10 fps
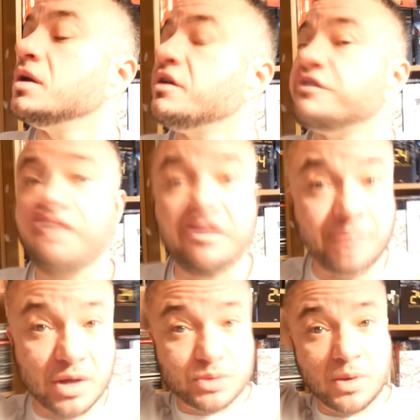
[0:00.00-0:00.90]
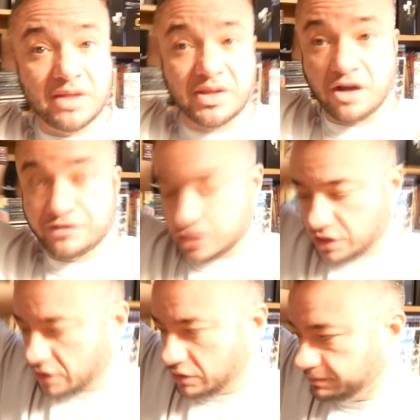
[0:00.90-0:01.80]
1:05 in the
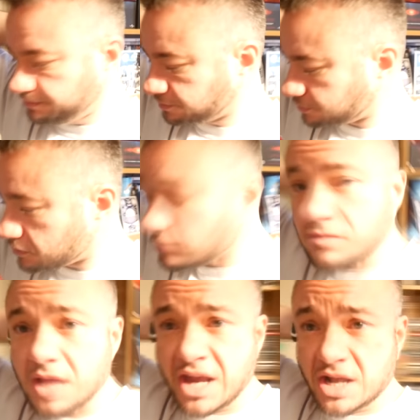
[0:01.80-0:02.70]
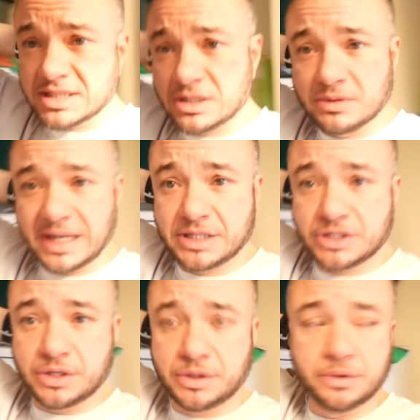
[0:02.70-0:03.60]
afternoon and I still need
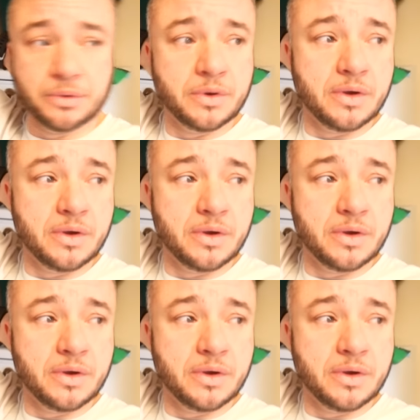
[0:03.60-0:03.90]
to